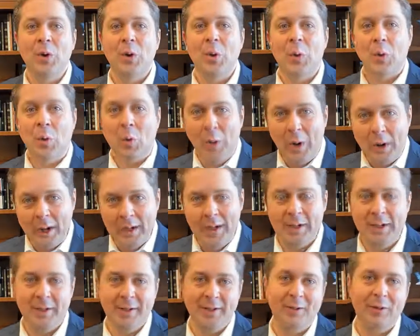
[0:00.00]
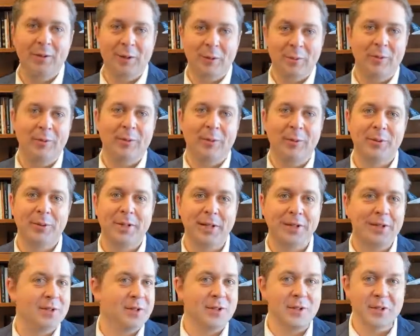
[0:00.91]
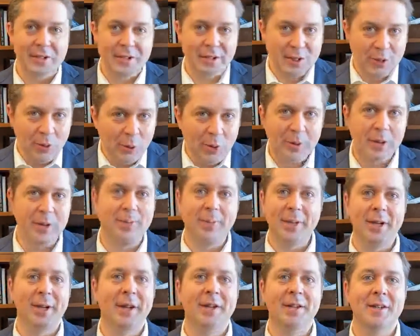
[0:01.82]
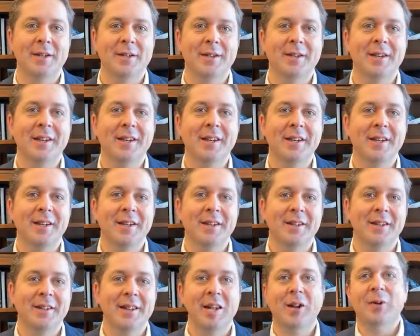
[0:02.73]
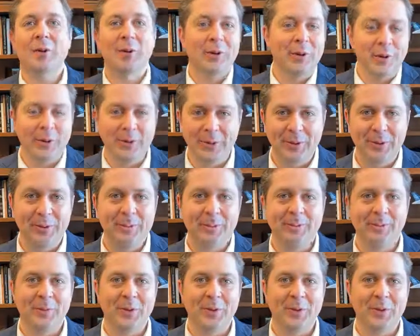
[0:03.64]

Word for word: one group of protesters solely because they don't agree with them.